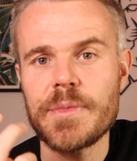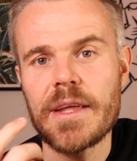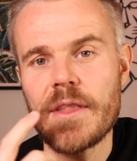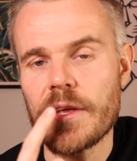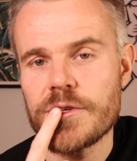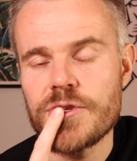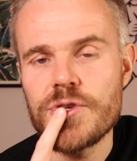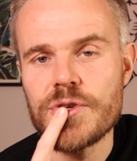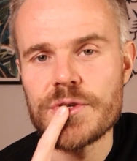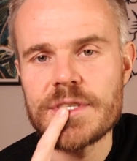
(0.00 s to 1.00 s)
be in their
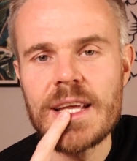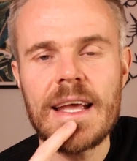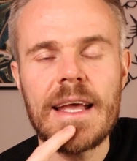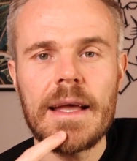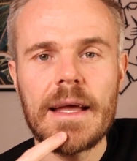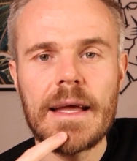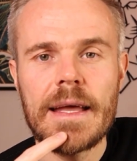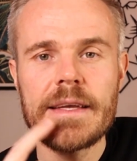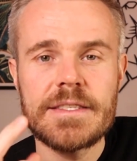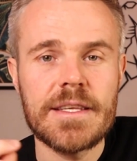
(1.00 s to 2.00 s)
shoes
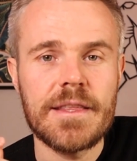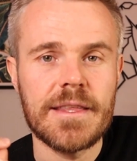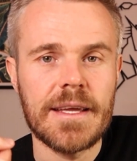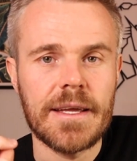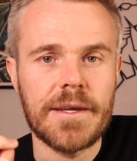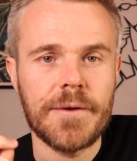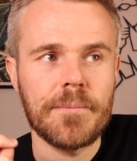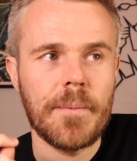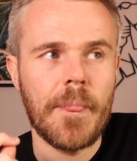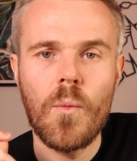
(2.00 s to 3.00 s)
is to think,
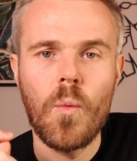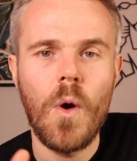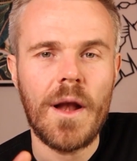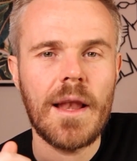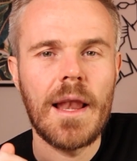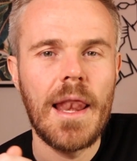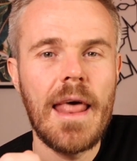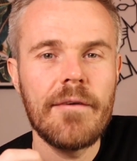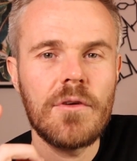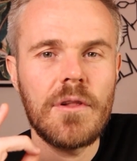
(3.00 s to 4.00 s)
what
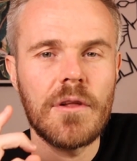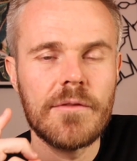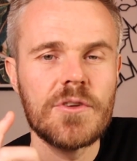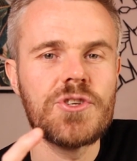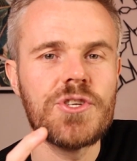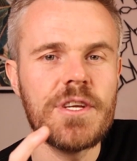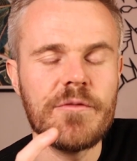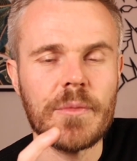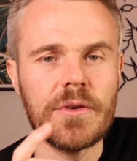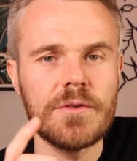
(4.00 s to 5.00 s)
level of
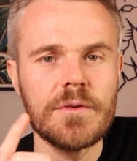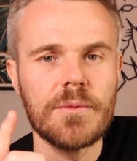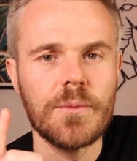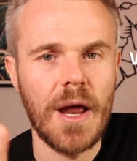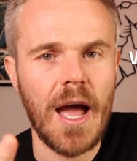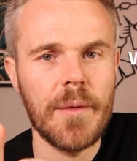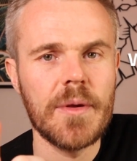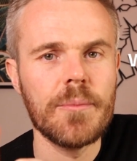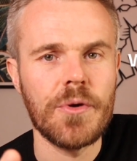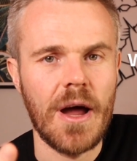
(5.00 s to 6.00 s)
achievement would I
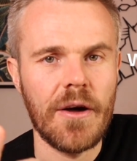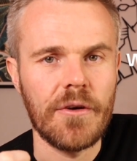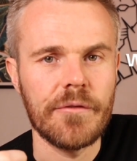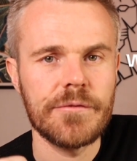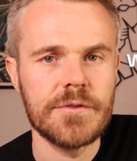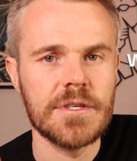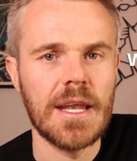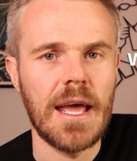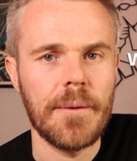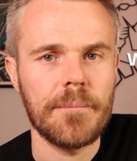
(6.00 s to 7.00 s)
be proud of
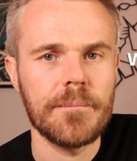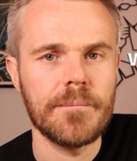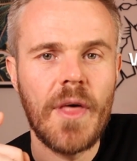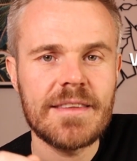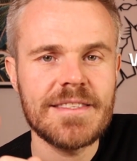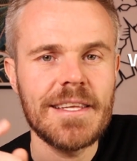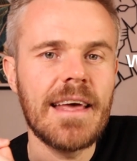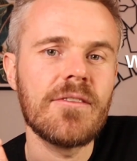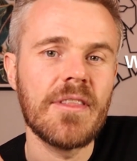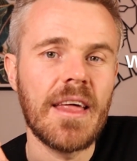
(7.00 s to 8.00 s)
today? That's the
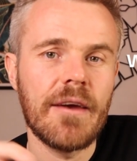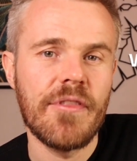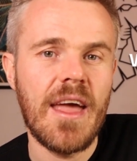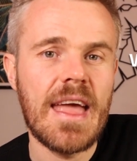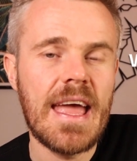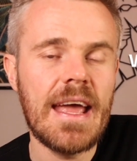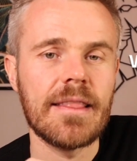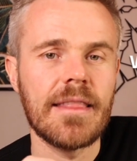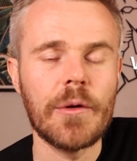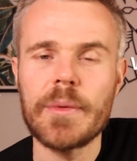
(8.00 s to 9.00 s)
level that if they
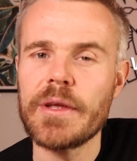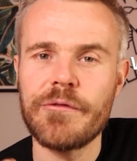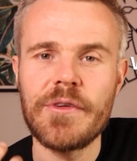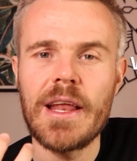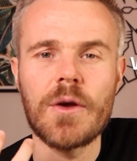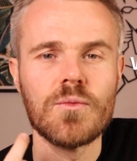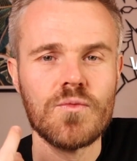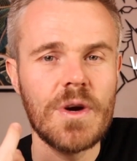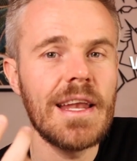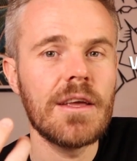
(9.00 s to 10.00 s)
hit, they'll be
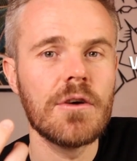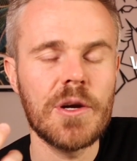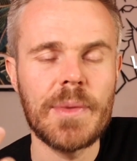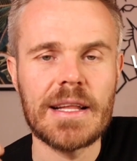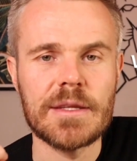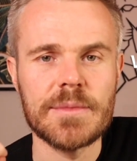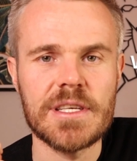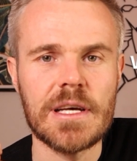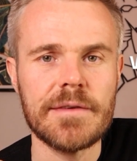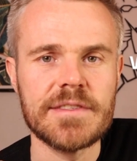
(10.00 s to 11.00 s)
feeling really good about
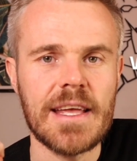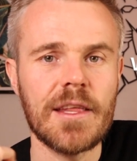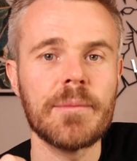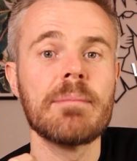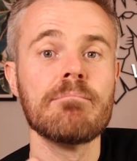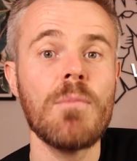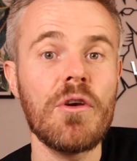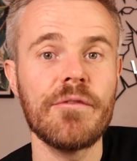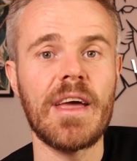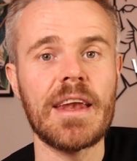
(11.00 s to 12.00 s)
themselves and they'll be
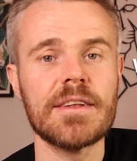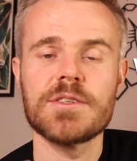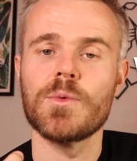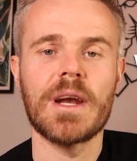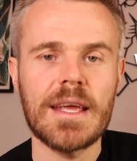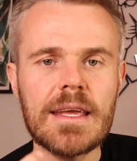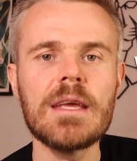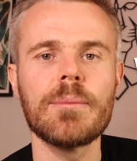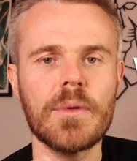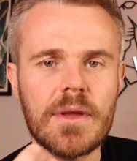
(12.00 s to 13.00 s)
motivated to want to
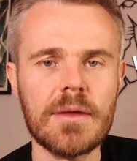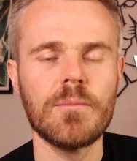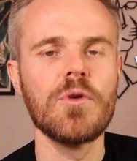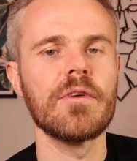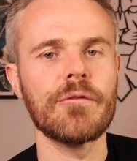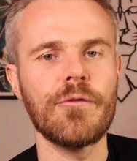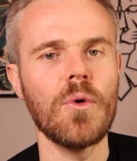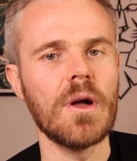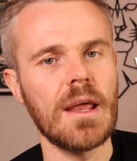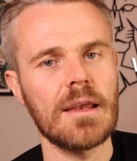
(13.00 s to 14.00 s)
keep moving
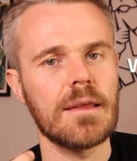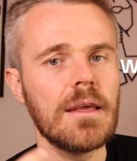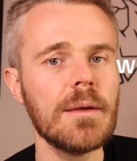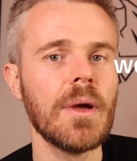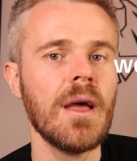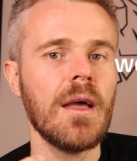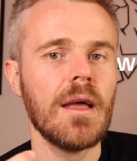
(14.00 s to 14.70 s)
forward and keep